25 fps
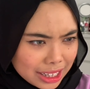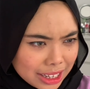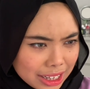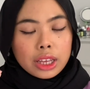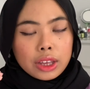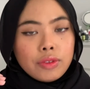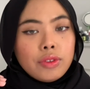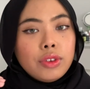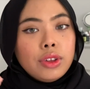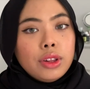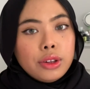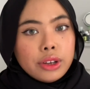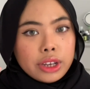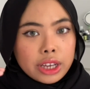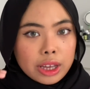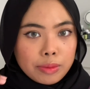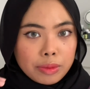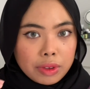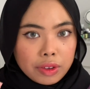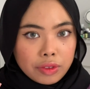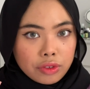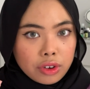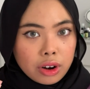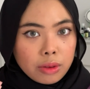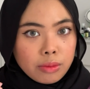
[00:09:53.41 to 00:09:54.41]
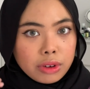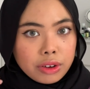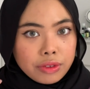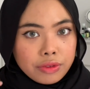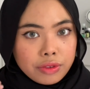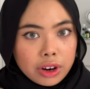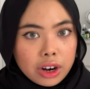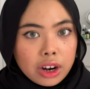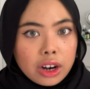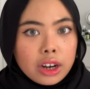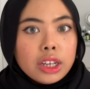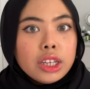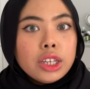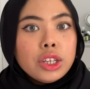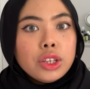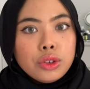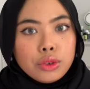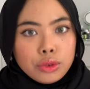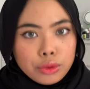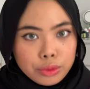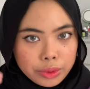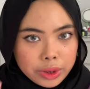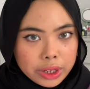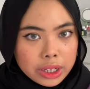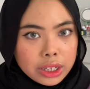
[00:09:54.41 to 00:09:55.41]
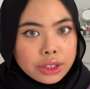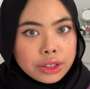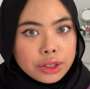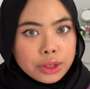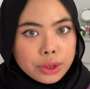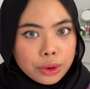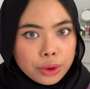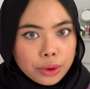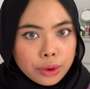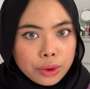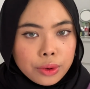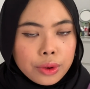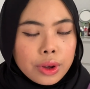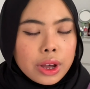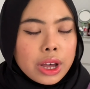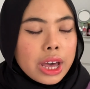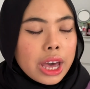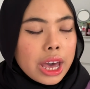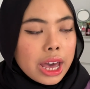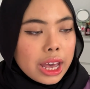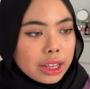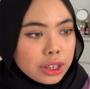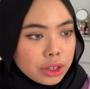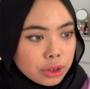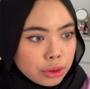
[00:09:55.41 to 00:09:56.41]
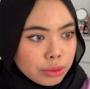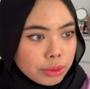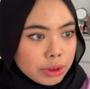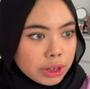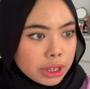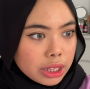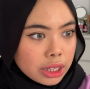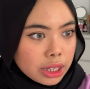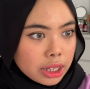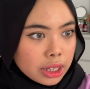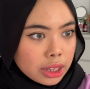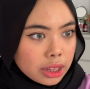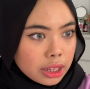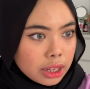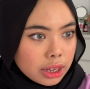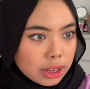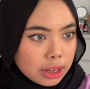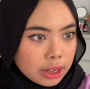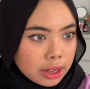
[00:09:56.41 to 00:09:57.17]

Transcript: if you look at me from afar, you will know and you will